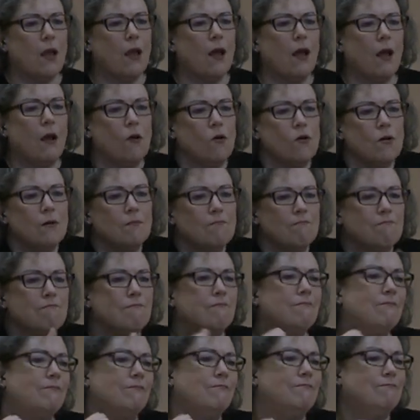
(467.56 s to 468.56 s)
Dozens
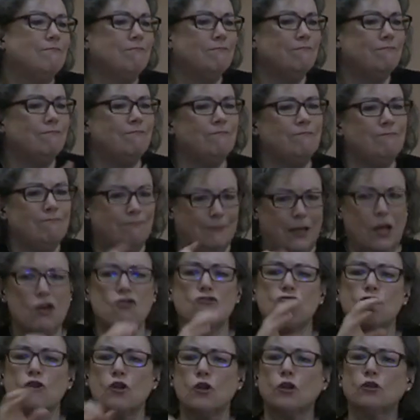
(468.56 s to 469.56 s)
of thousands of
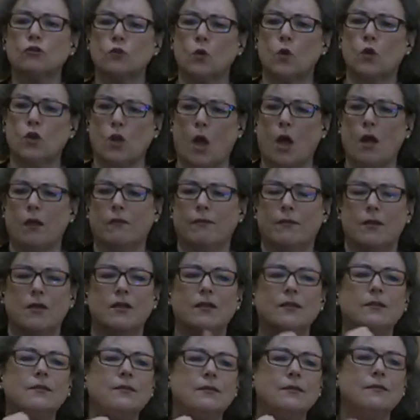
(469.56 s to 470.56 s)
houses and
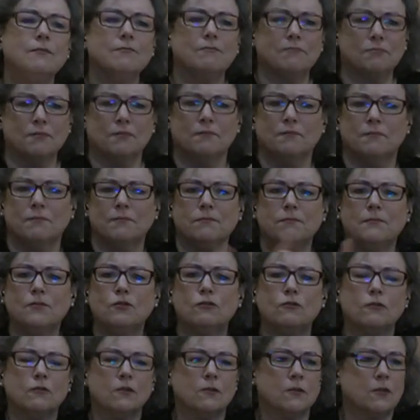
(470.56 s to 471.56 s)
apartments have been destroyed.